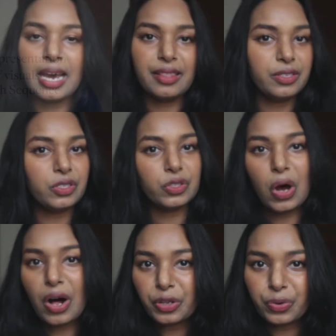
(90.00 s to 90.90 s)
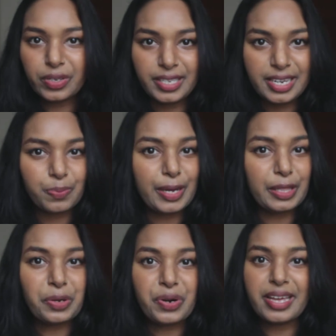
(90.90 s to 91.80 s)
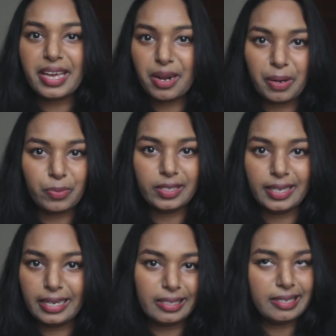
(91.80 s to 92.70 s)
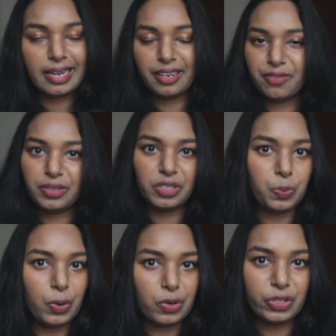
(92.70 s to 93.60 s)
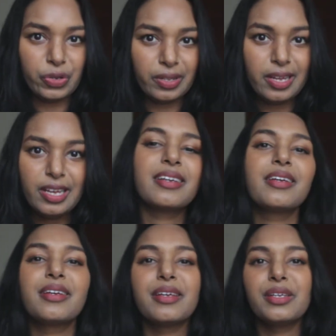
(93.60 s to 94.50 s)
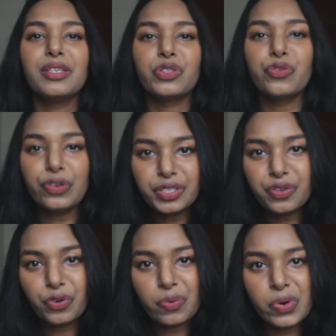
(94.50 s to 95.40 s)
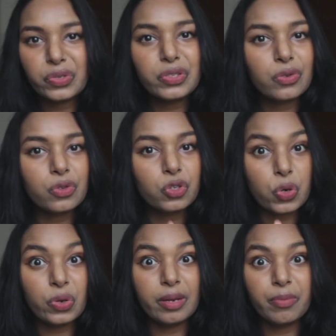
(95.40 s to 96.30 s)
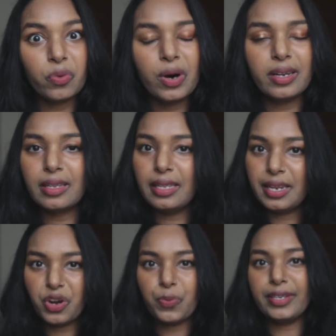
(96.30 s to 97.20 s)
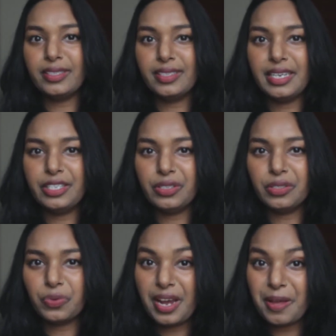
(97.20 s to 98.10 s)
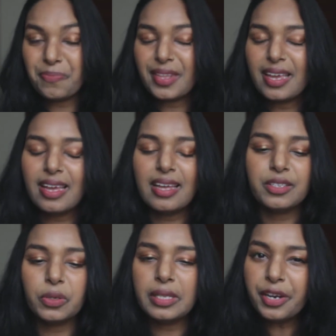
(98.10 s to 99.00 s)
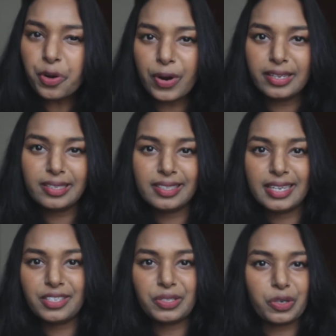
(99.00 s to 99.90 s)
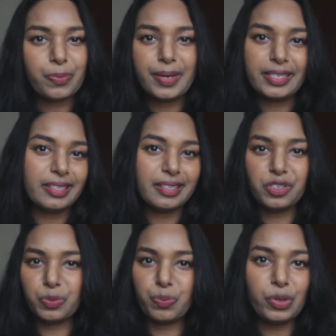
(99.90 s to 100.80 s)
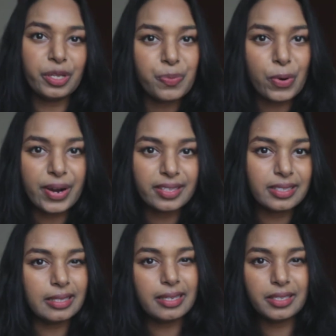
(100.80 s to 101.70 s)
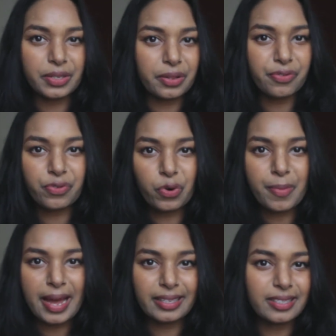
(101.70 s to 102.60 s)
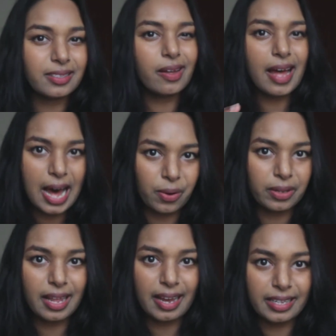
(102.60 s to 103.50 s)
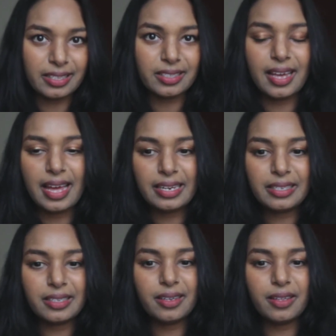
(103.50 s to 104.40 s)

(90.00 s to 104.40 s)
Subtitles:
And this is all critiqued by learning and memory science. None of this is personal. So first and foremost, troll number 1, linear presentations, right? So linear presentations are basically just bullet points, listicle formats, outlines, and